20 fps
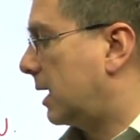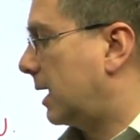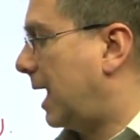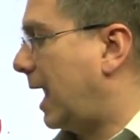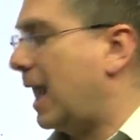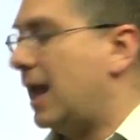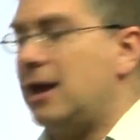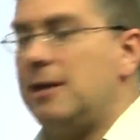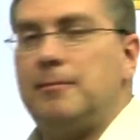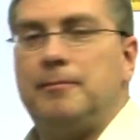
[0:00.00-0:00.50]

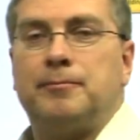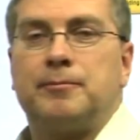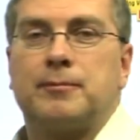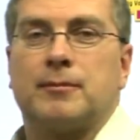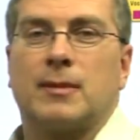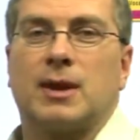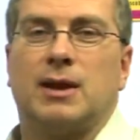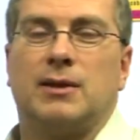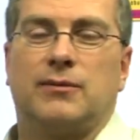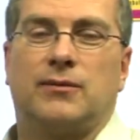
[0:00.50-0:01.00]
came
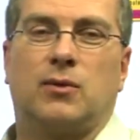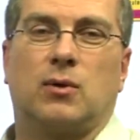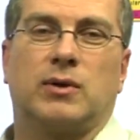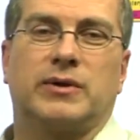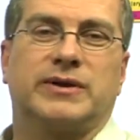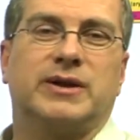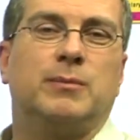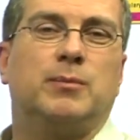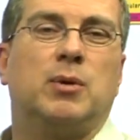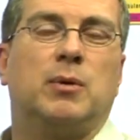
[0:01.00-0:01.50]
for
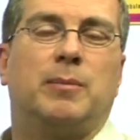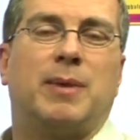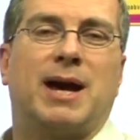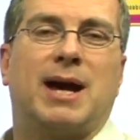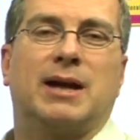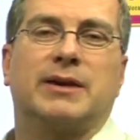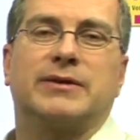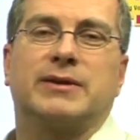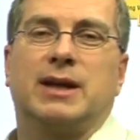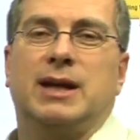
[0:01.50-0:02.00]
simple
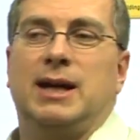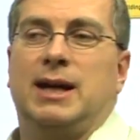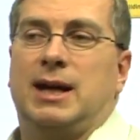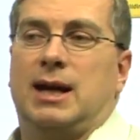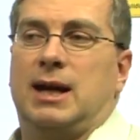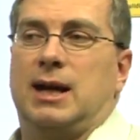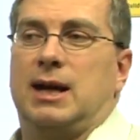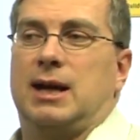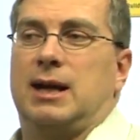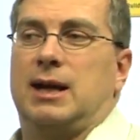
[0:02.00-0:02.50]
past.
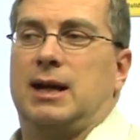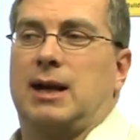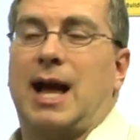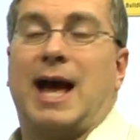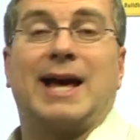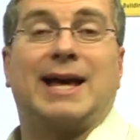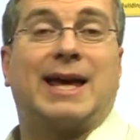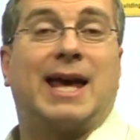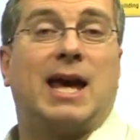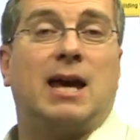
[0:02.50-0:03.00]

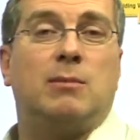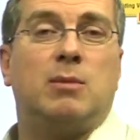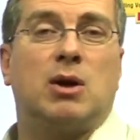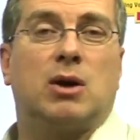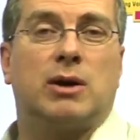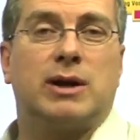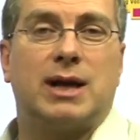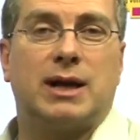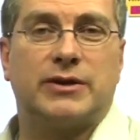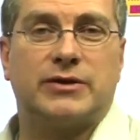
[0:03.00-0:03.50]
I came
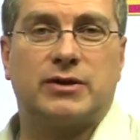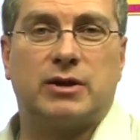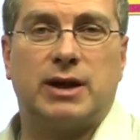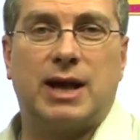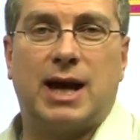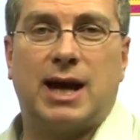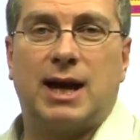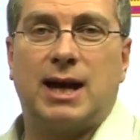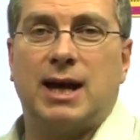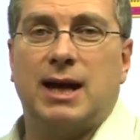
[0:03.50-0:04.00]
here
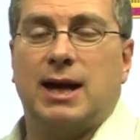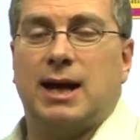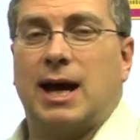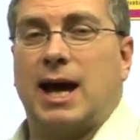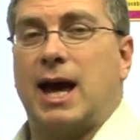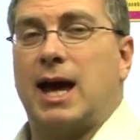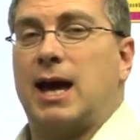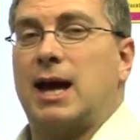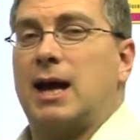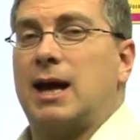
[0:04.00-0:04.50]
yesterday.
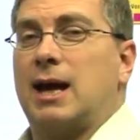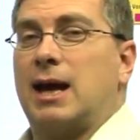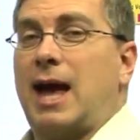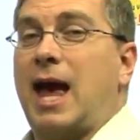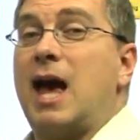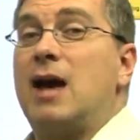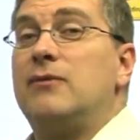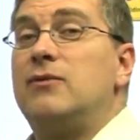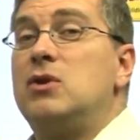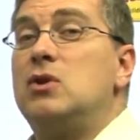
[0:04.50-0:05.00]

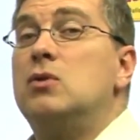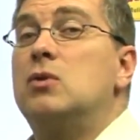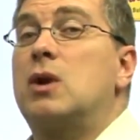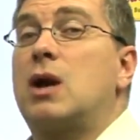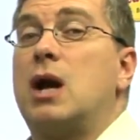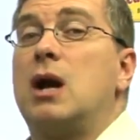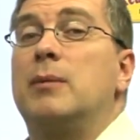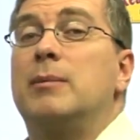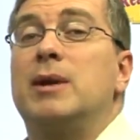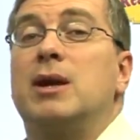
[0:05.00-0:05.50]
Have you
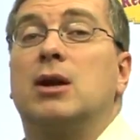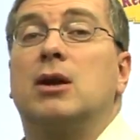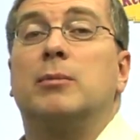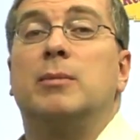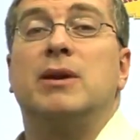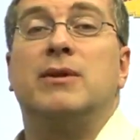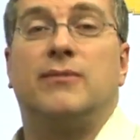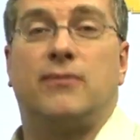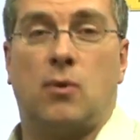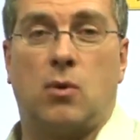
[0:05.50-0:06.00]
come here
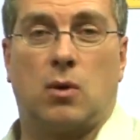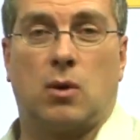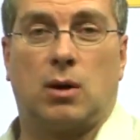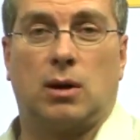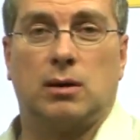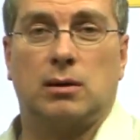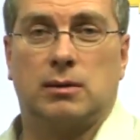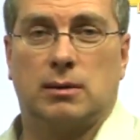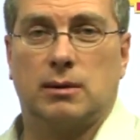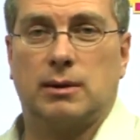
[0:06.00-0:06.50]

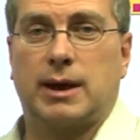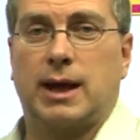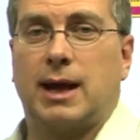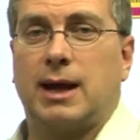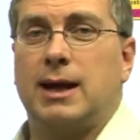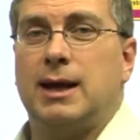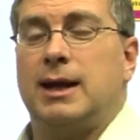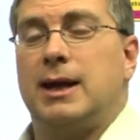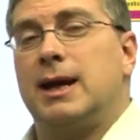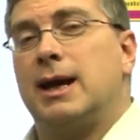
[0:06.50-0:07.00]
before?
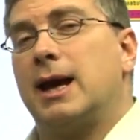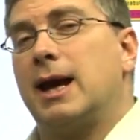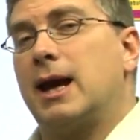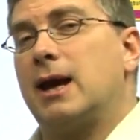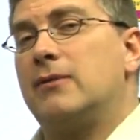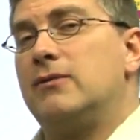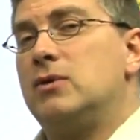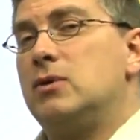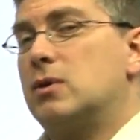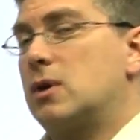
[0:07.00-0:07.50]
Okay?
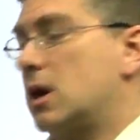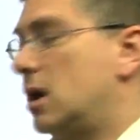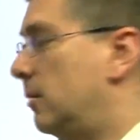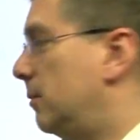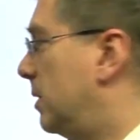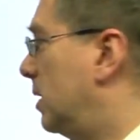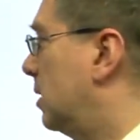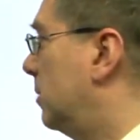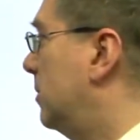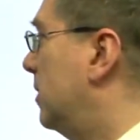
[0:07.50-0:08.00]
Have you
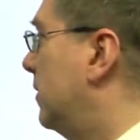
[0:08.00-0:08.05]
come here